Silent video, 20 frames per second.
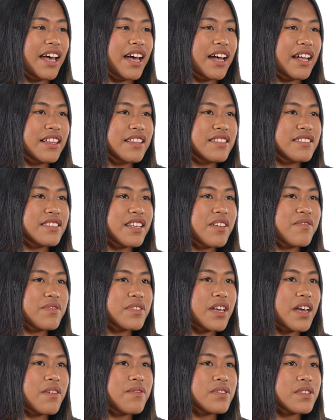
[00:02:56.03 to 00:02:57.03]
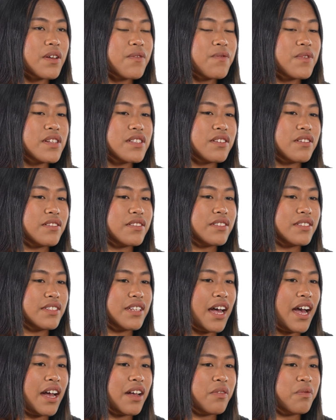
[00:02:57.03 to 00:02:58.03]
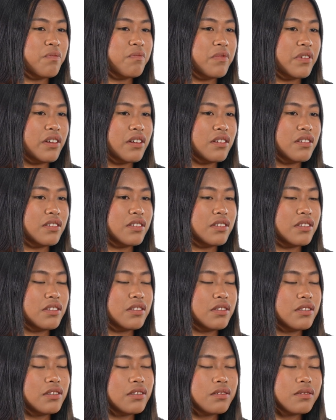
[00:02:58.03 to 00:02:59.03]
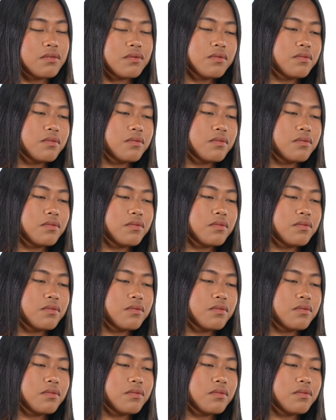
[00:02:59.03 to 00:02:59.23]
At the same time, I felt so sad because